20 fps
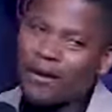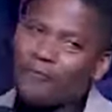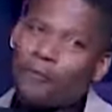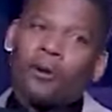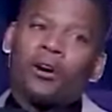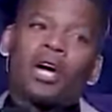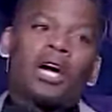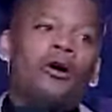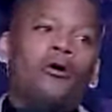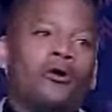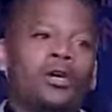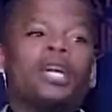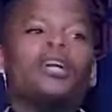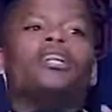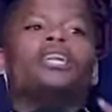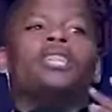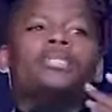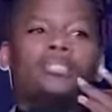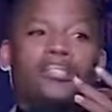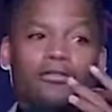Black folk ain't gonna
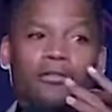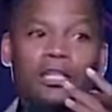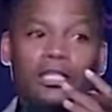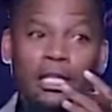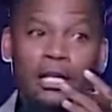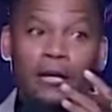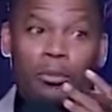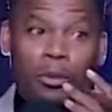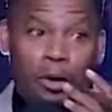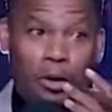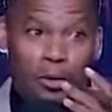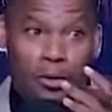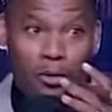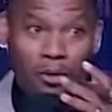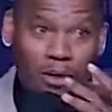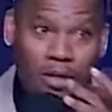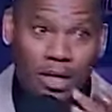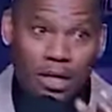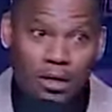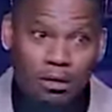kill themselves because they
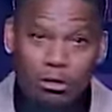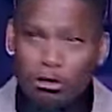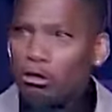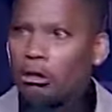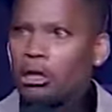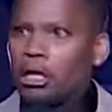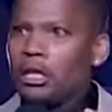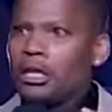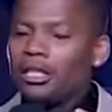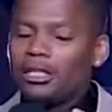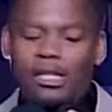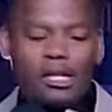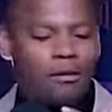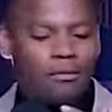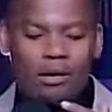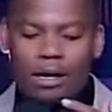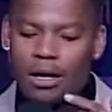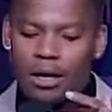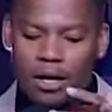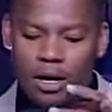broke. You gonna kill
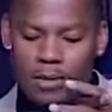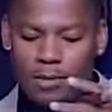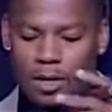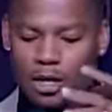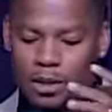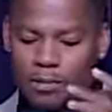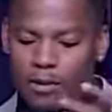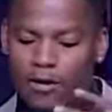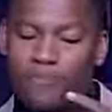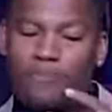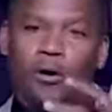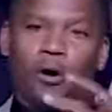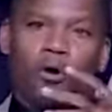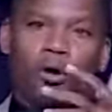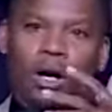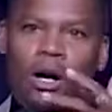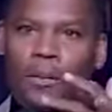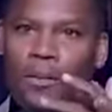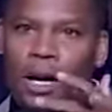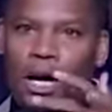yourself? Uh, uh I'm gonna get my
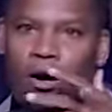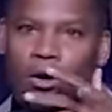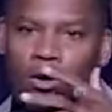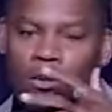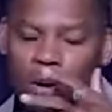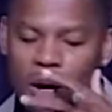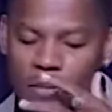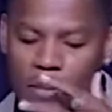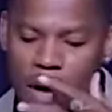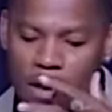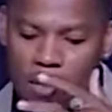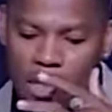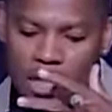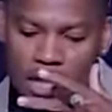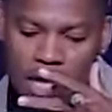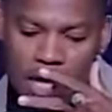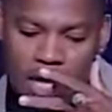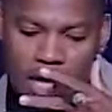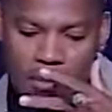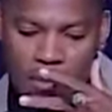phone cut back onto my
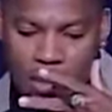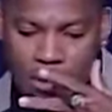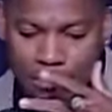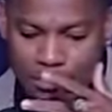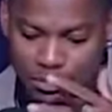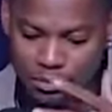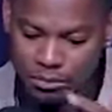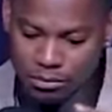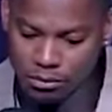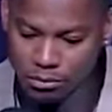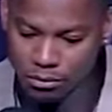mama name and